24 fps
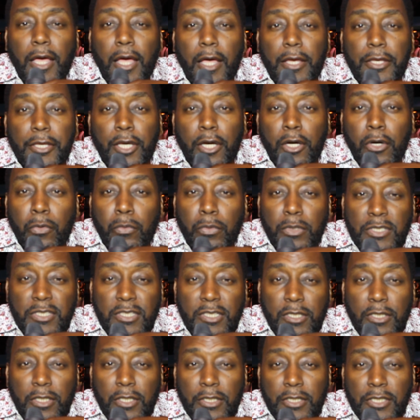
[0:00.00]
Yo, what's
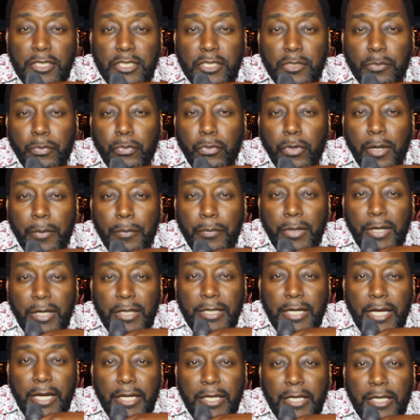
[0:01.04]
good? This is your boy Big
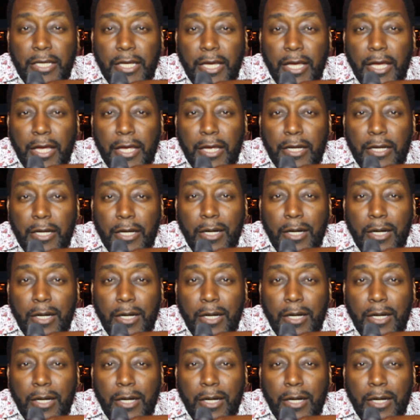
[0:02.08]
Daddy Kane,